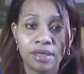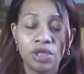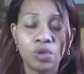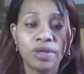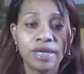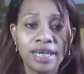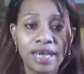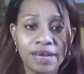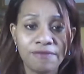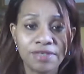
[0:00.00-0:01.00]
You want to
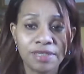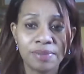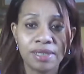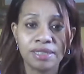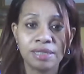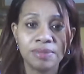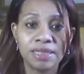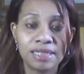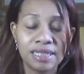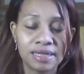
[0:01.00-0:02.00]
gain visibility, be
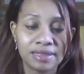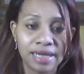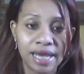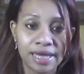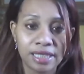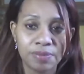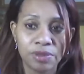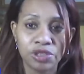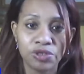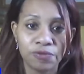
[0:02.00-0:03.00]
seen as an expert
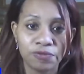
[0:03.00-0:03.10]
in your